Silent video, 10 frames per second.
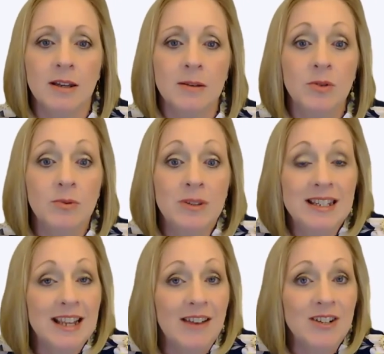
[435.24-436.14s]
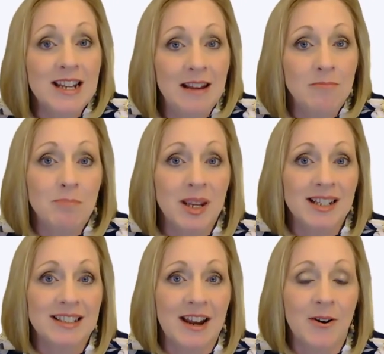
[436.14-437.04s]
You need to have a name
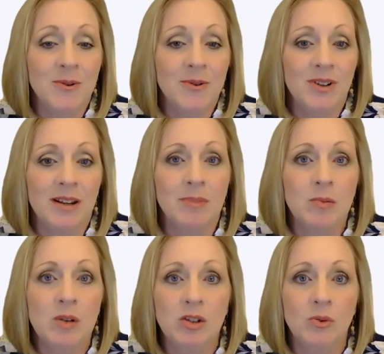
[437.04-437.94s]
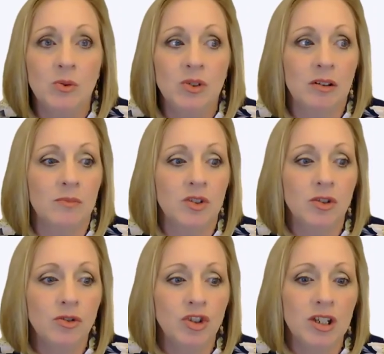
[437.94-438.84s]
picked out and maybe do some
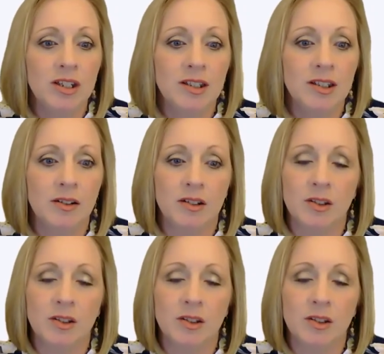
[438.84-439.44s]
searches,